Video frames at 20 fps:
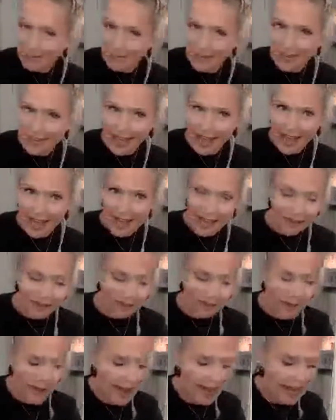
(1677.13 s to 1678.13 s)
he had a
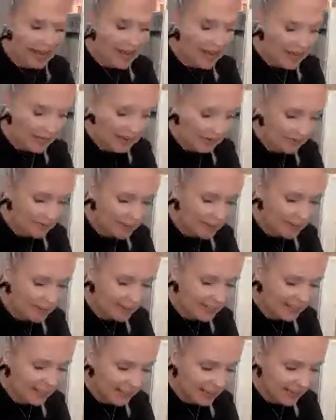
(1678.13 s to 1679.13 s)
granny
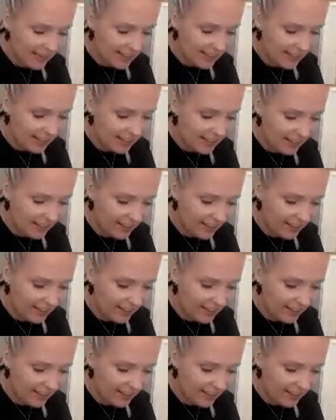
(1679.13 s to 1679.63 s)
visiting his